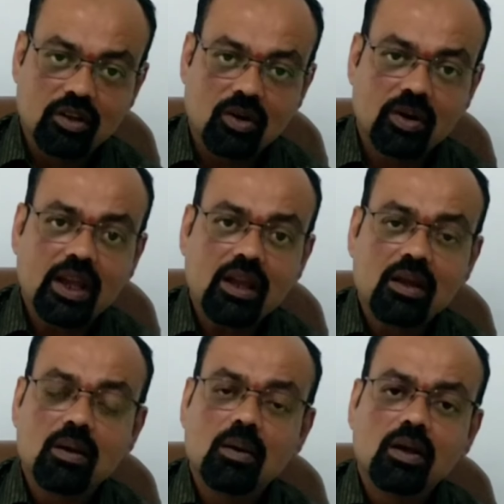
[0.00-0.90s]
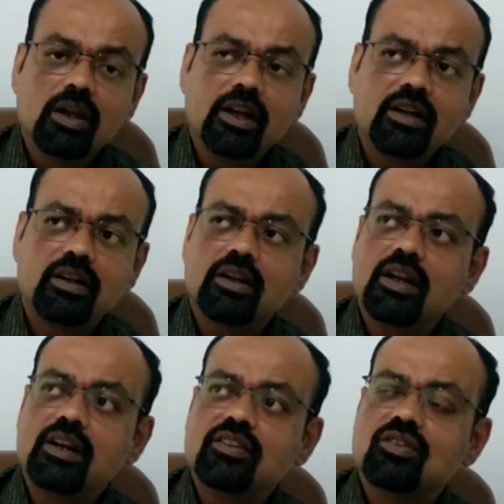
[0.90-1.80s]
Okay?
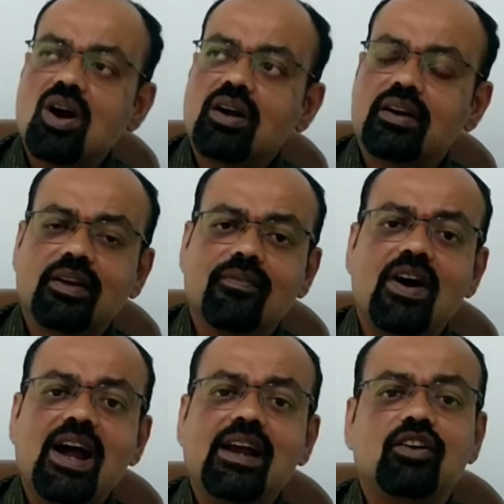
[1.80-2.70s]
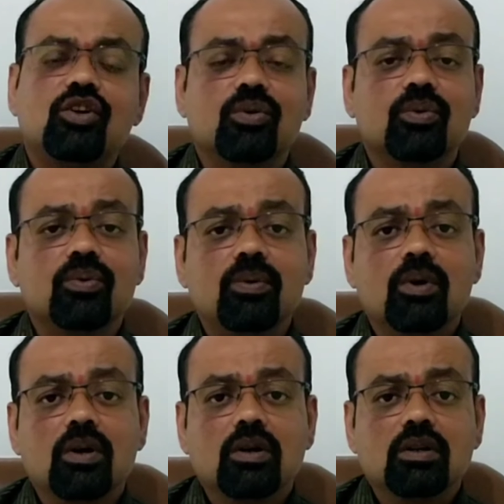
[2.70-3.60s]
It is not required to
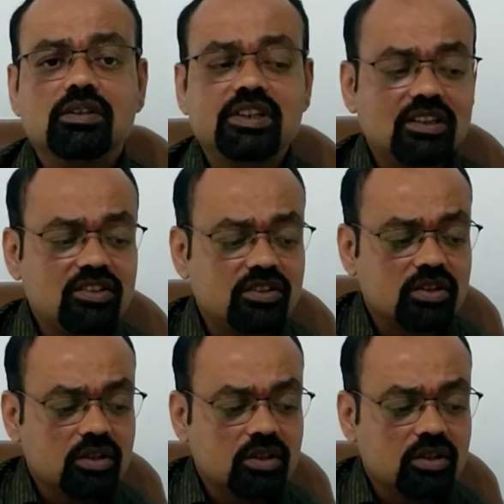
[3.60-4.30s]
just